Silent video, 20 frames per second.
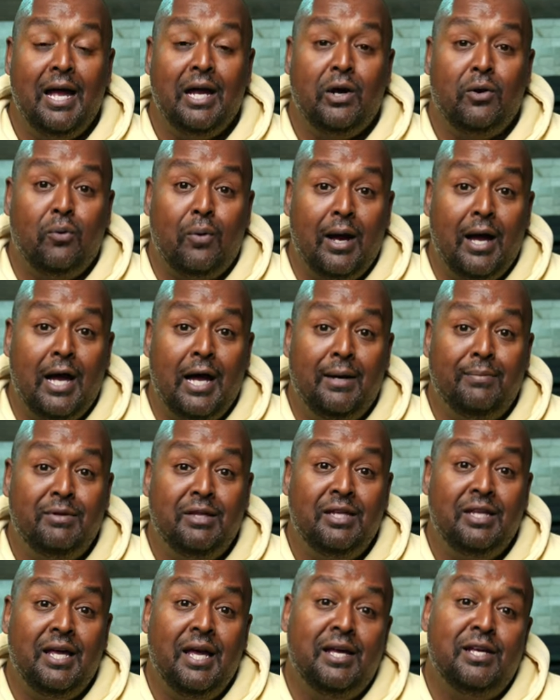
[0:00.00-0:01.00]
I
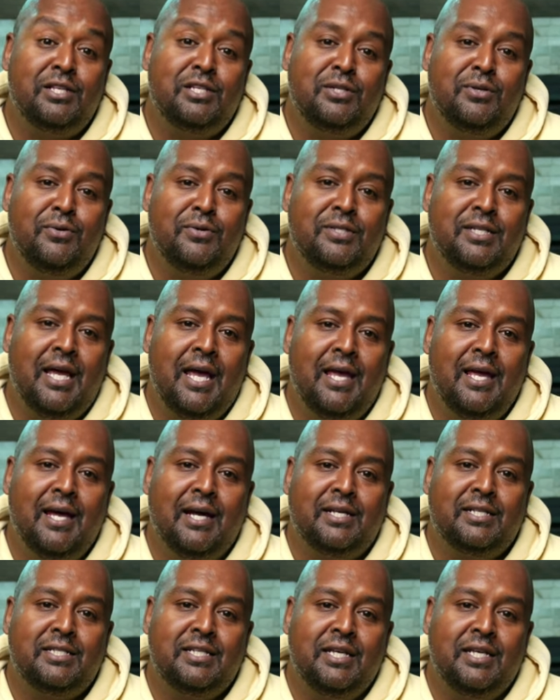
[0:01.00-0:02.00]
grabbed the ASUS
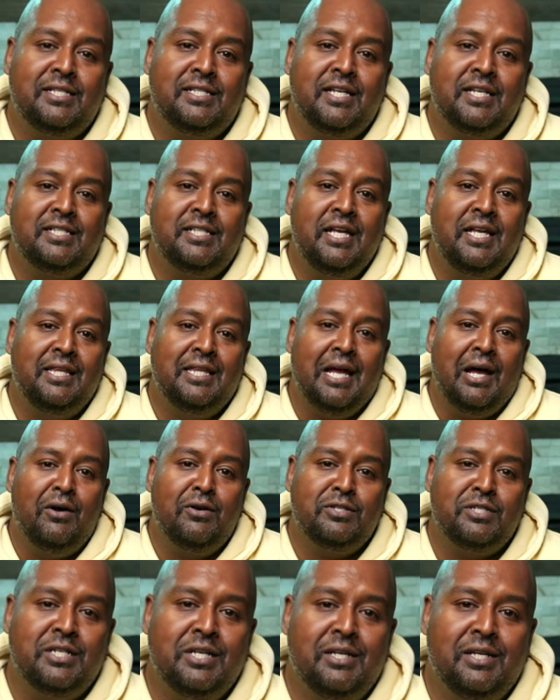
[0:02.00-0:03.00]
AXE
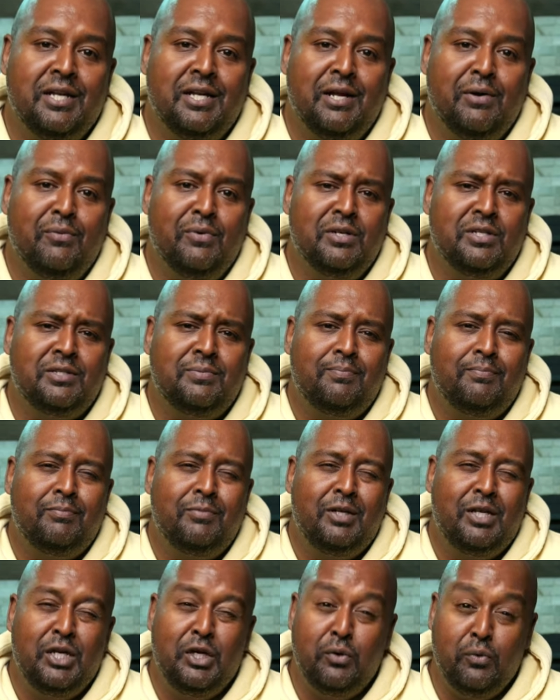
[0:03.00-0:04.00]
16000 and it was
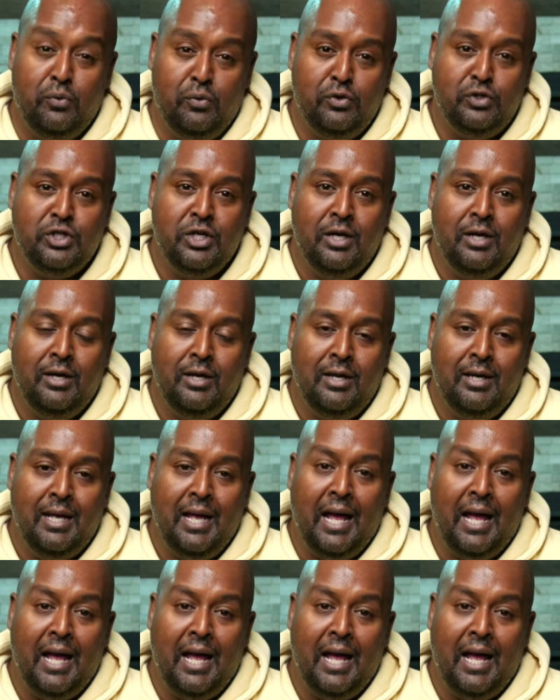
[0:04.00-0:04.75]
huge.